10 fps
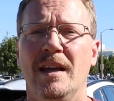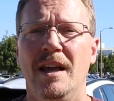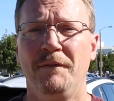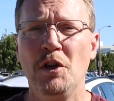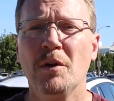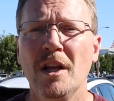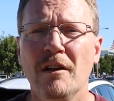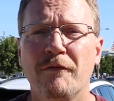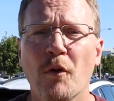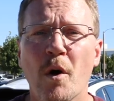If you can
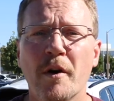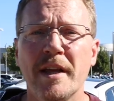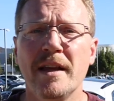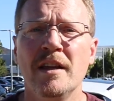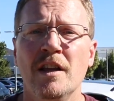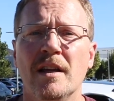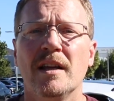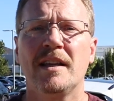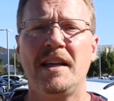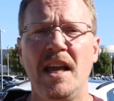afford it,
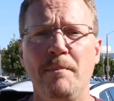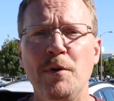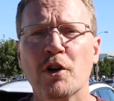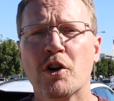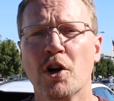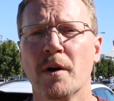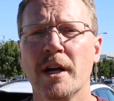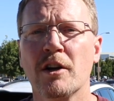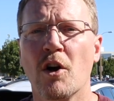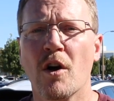keep your
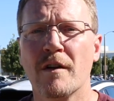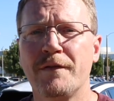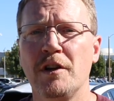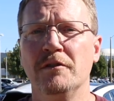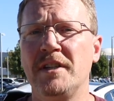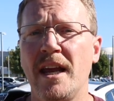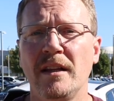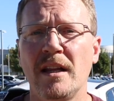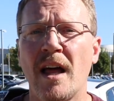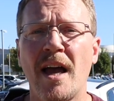current car for your
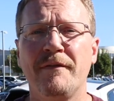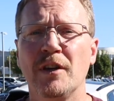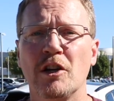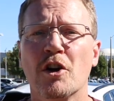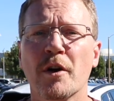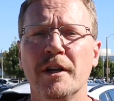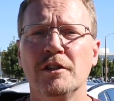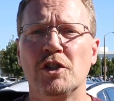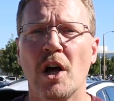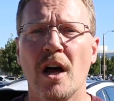daily life and
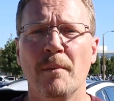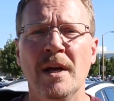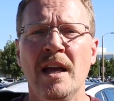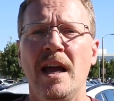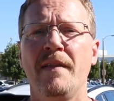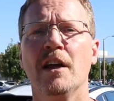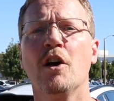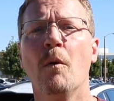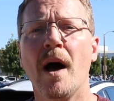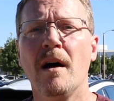current job, and then
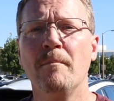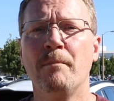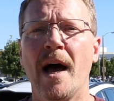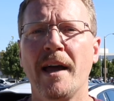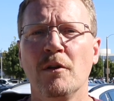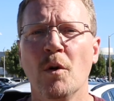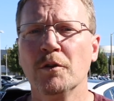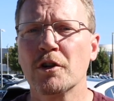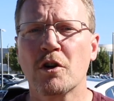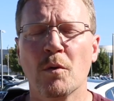go out and buy an
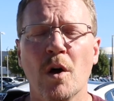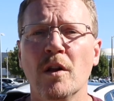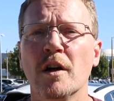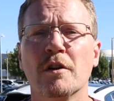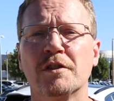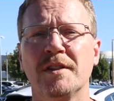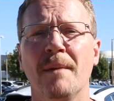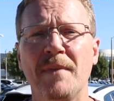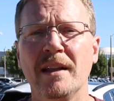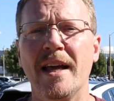older Corolla or
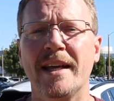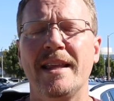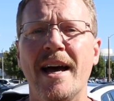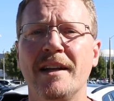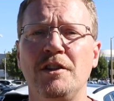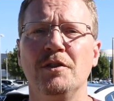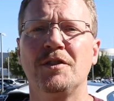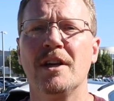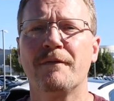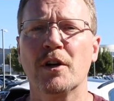something like that and use
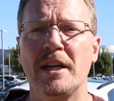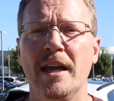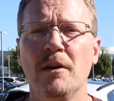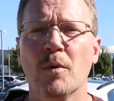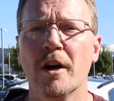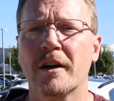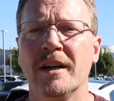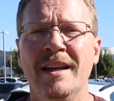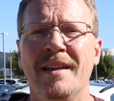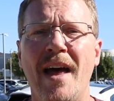it for gig work.
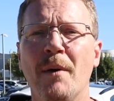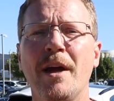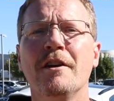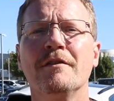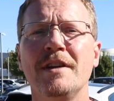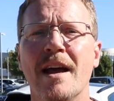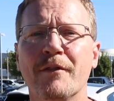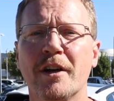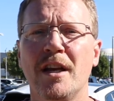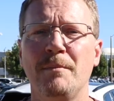That way you're
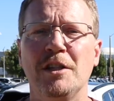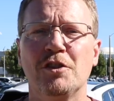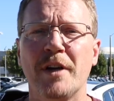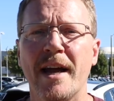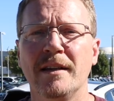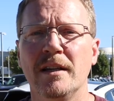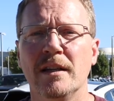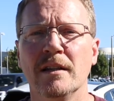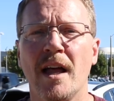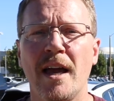never going to be stranded
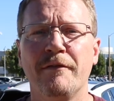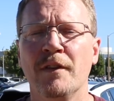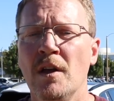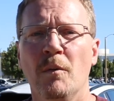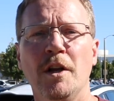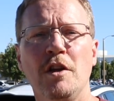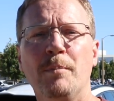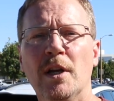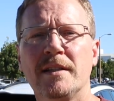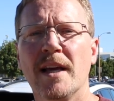in life when you
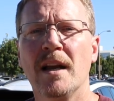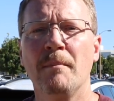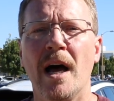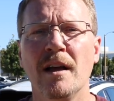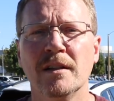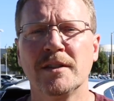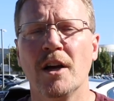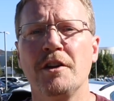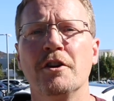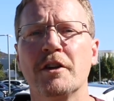put a ton of miles
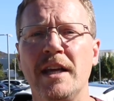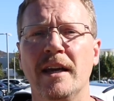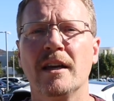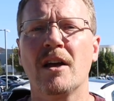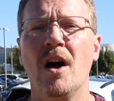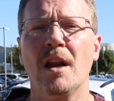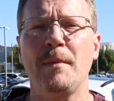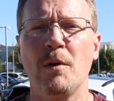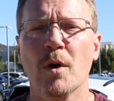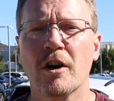on your gig
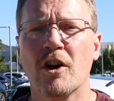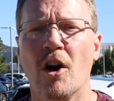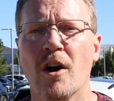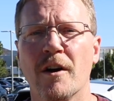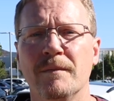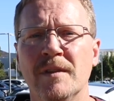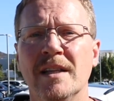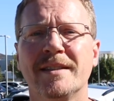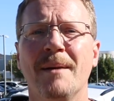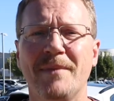economy work car.
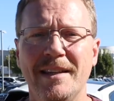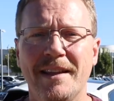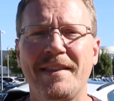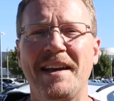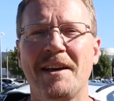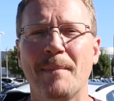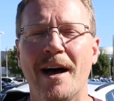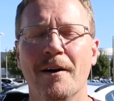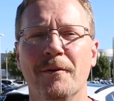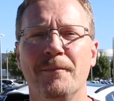Something to think
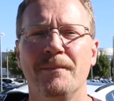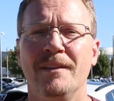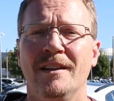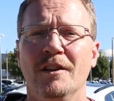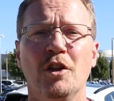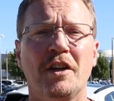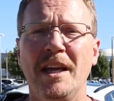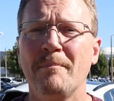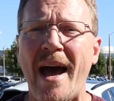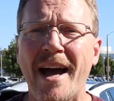about.
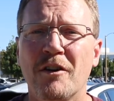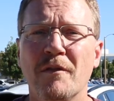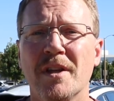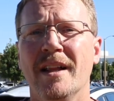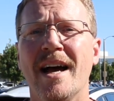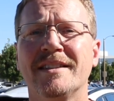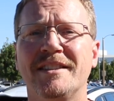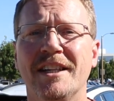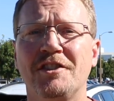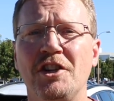Looking back over the last
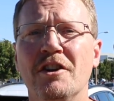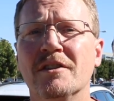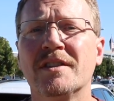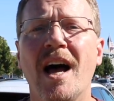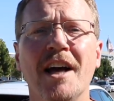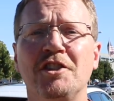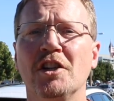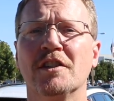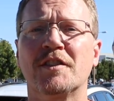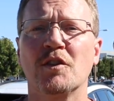6 years, I
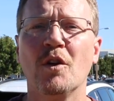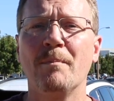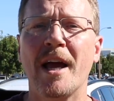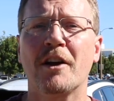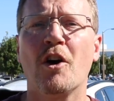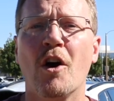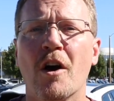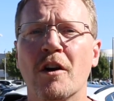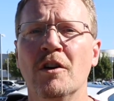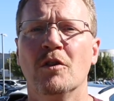should have sold my
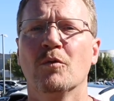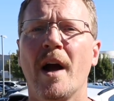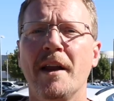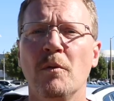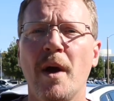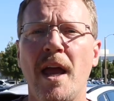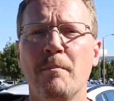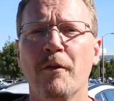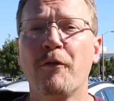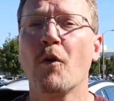car right away
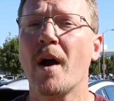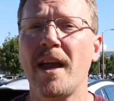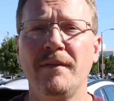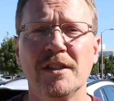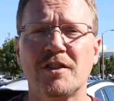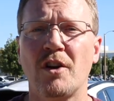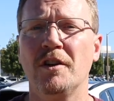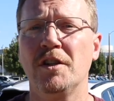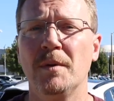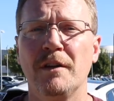before I even
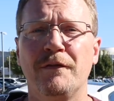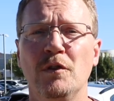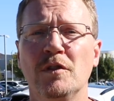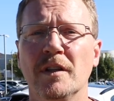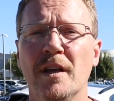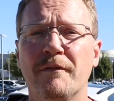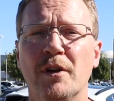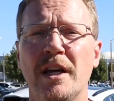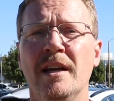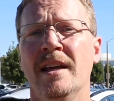started doing food
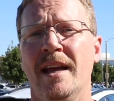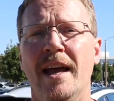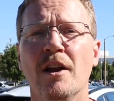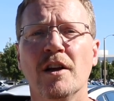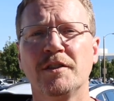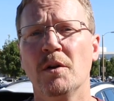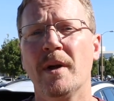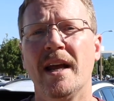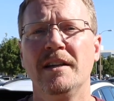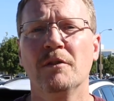delivery and also
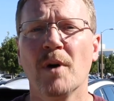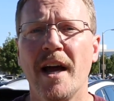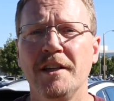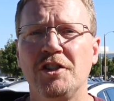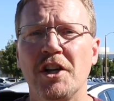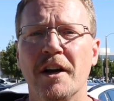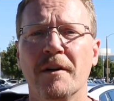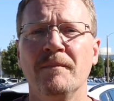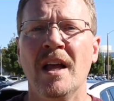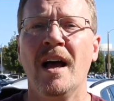when I did
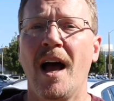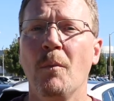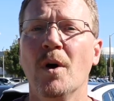rideshare. I